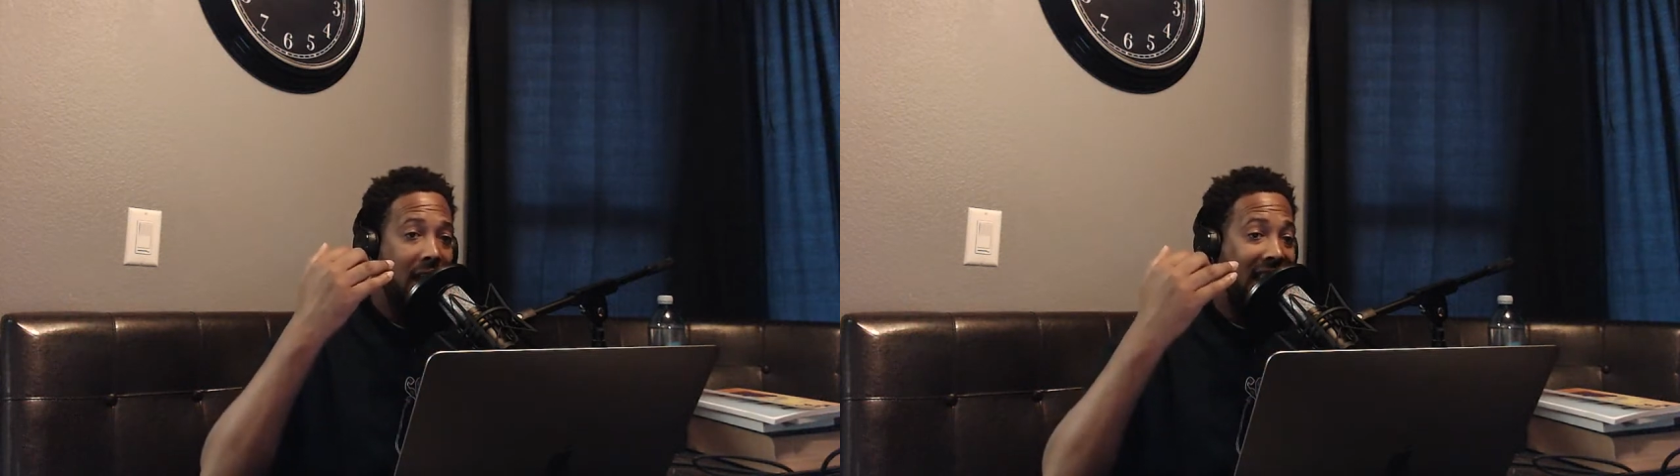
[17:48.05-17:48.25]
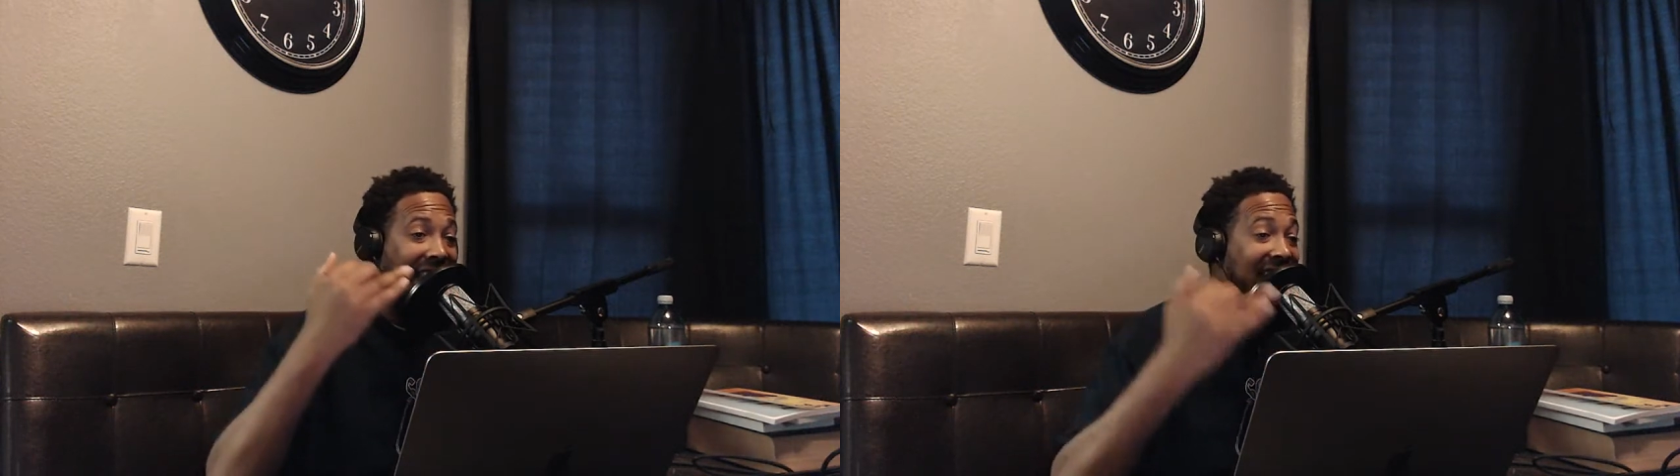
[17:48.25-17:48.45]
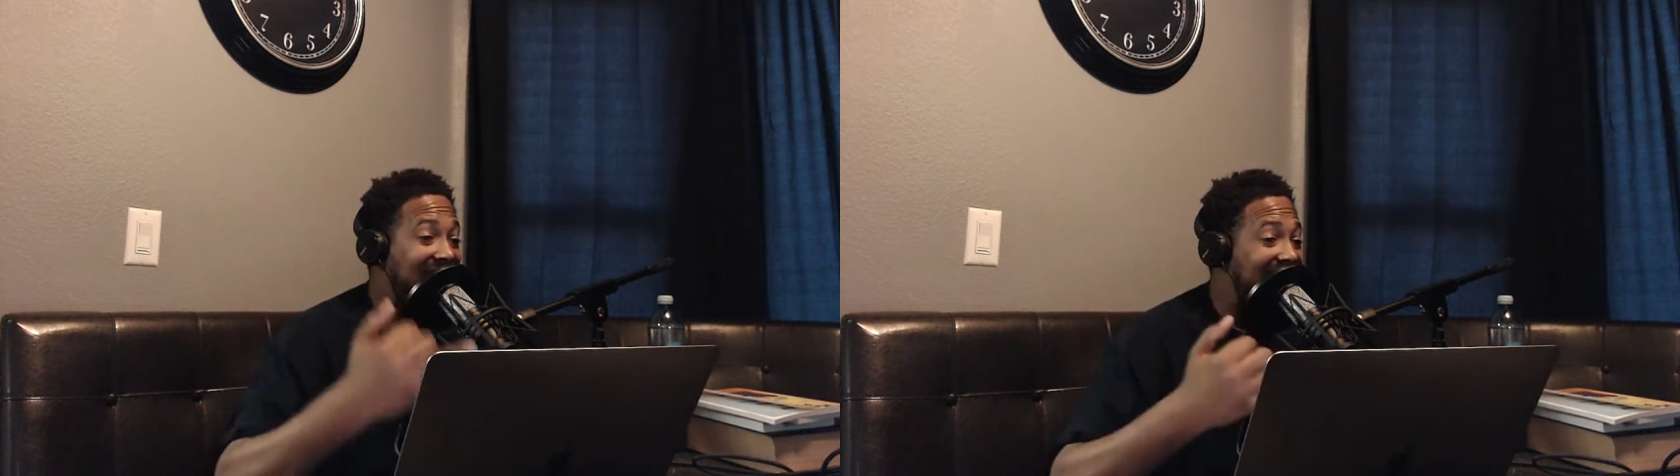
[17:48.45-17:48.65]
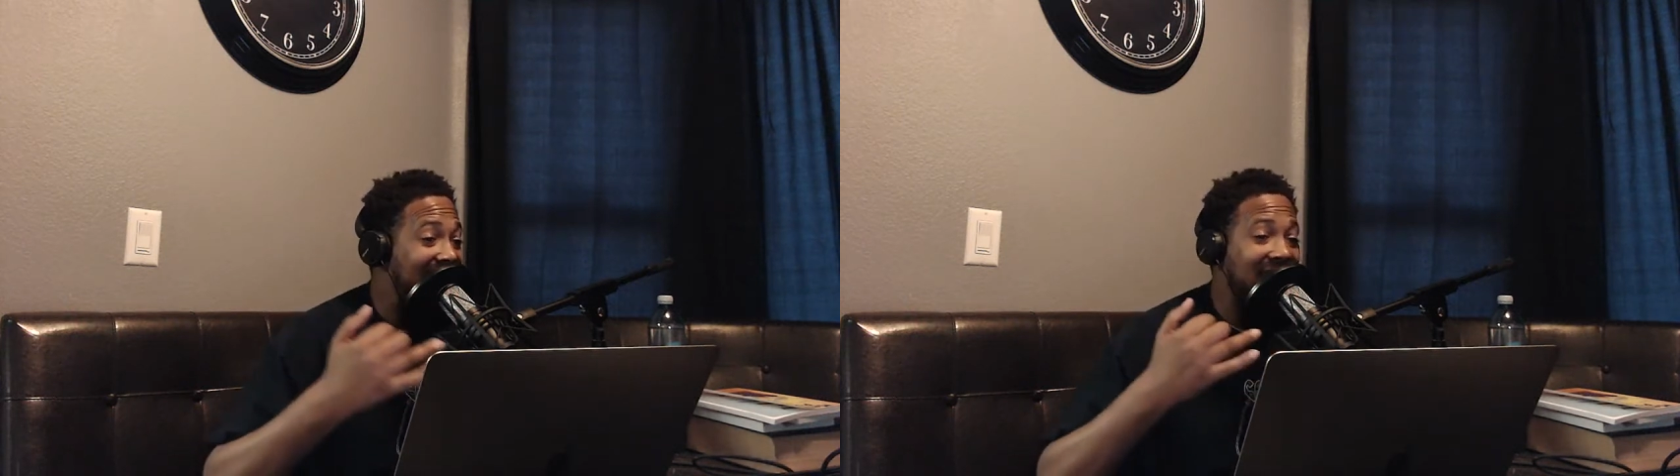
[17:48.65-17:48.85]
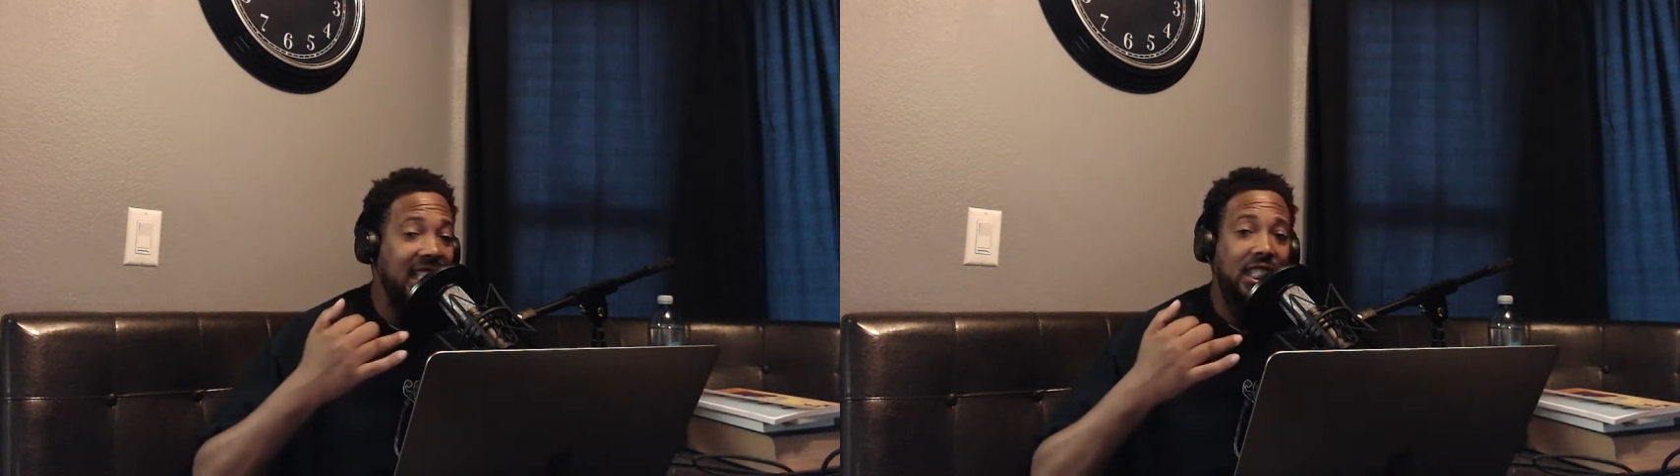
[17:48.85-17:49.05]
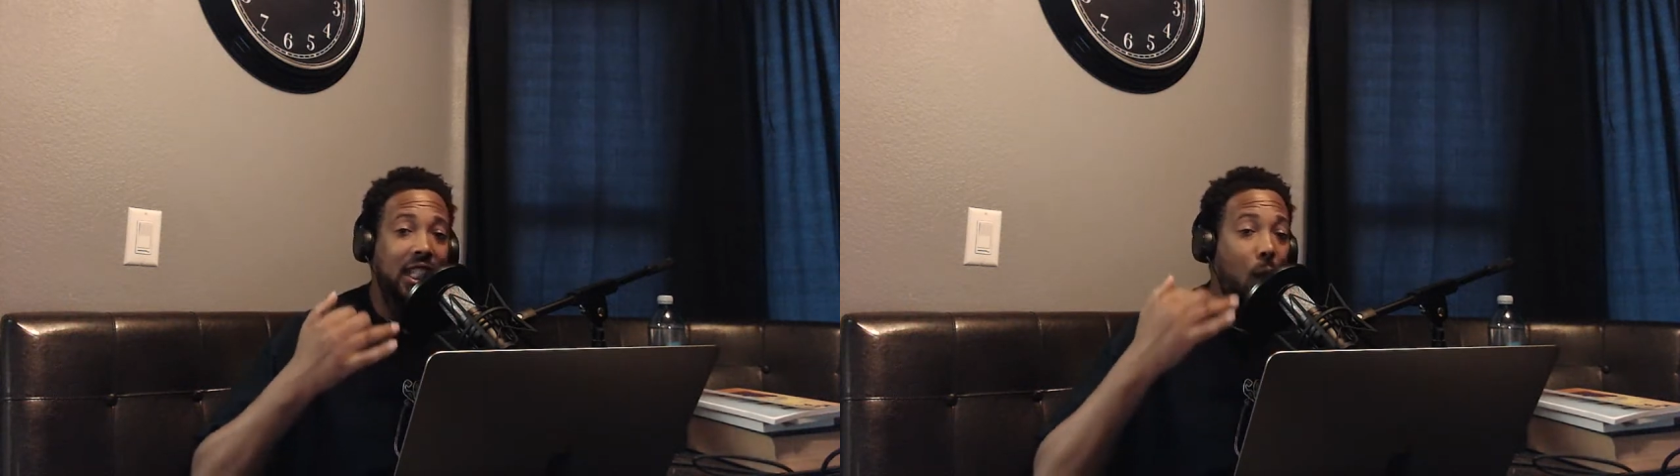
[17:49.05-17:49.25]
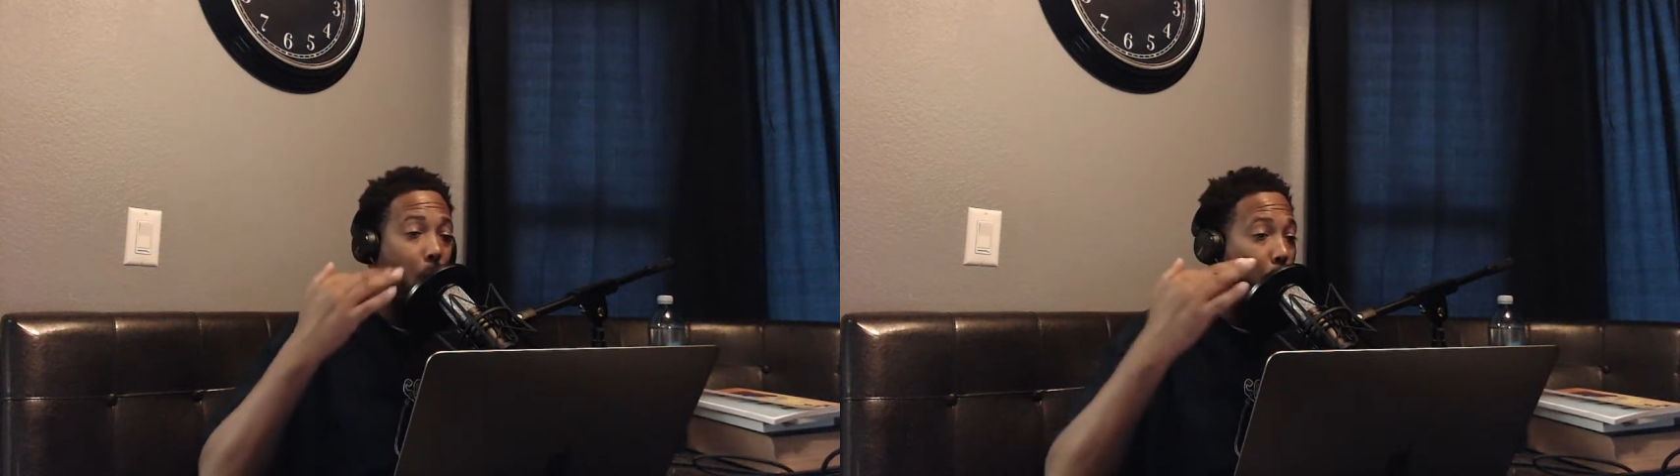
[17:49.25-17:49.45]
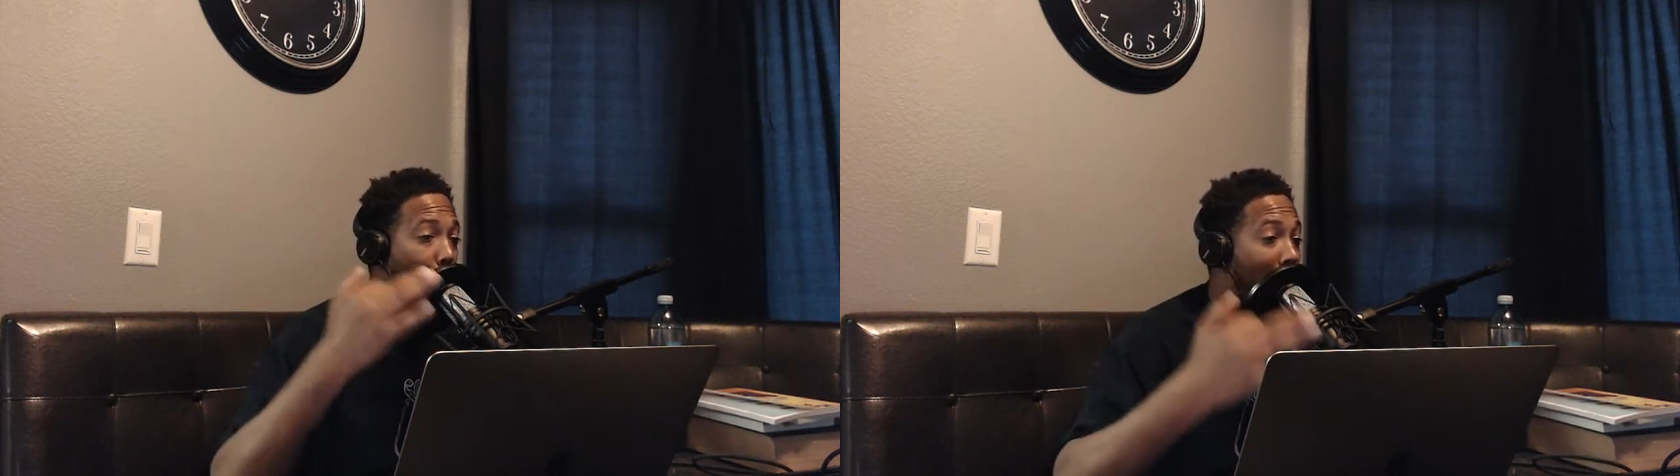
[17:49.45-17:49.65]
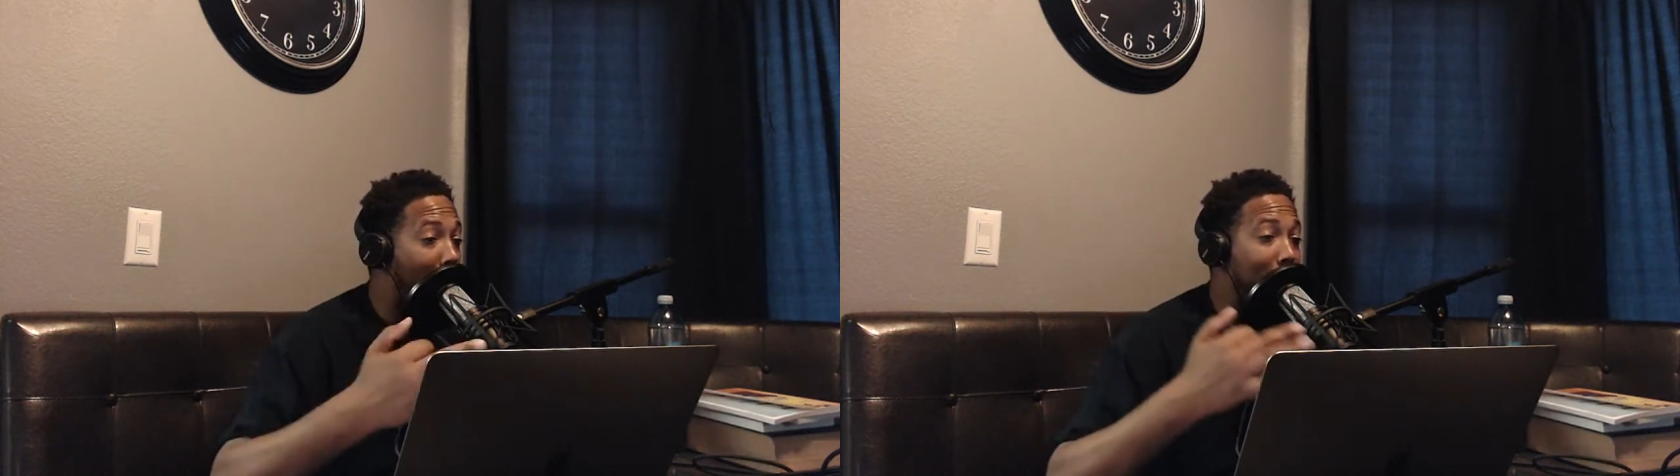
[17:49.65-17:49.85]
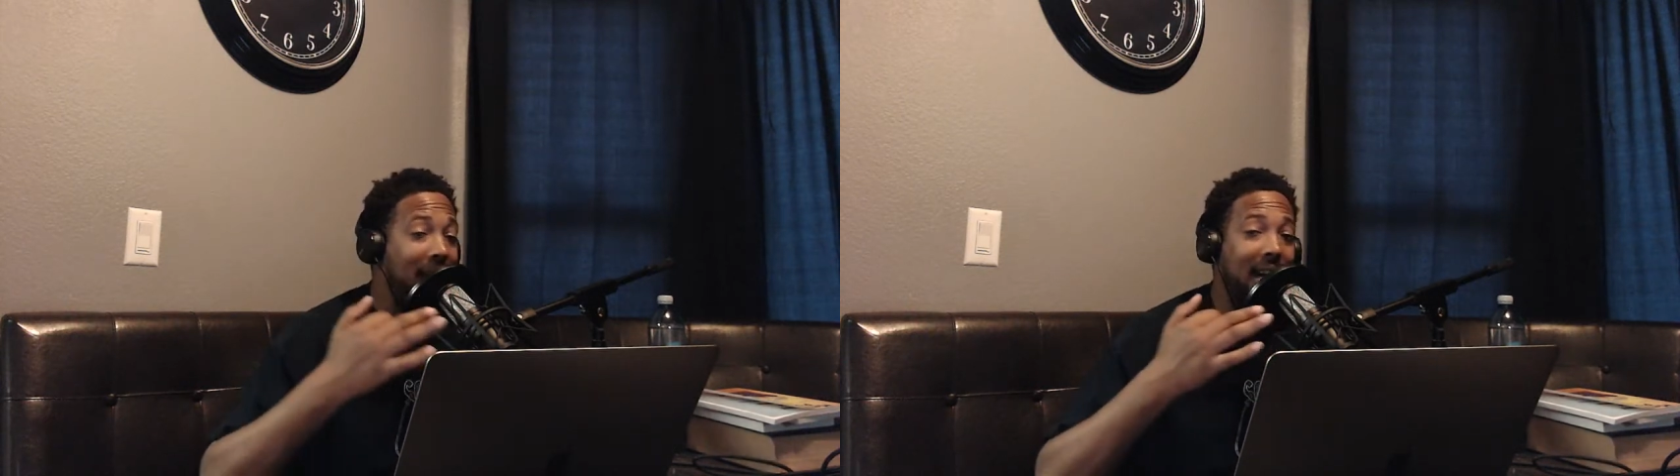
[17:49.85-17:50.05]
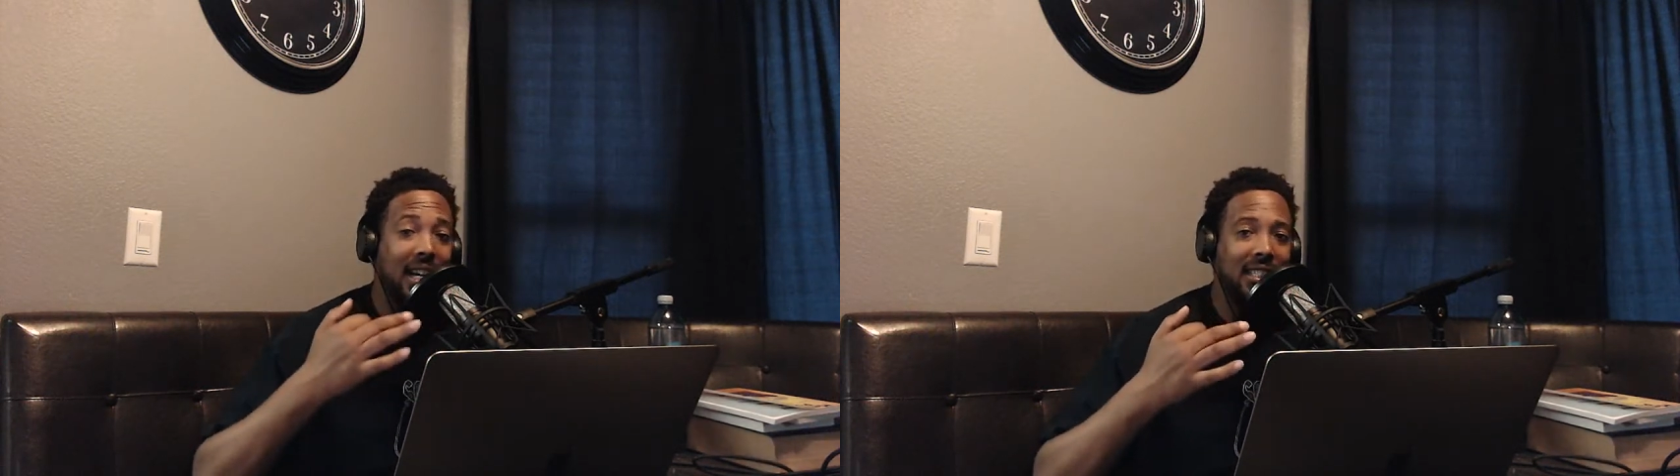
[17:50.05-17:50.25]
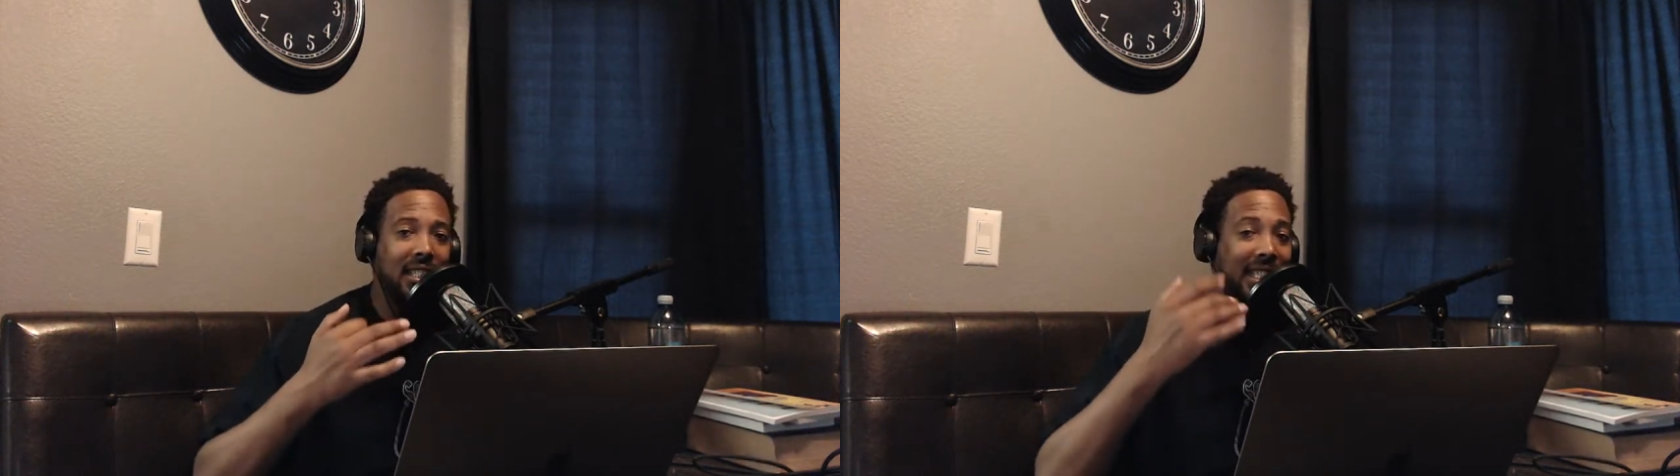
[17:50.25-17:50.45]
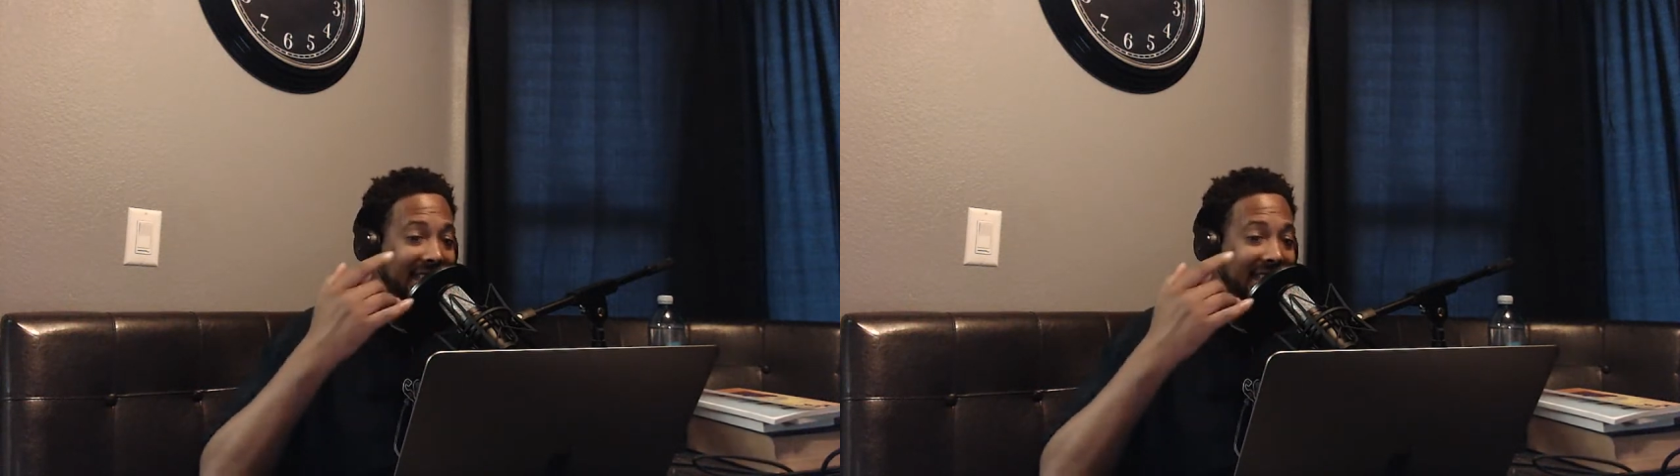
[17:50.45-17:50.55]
lynching us, robbing us,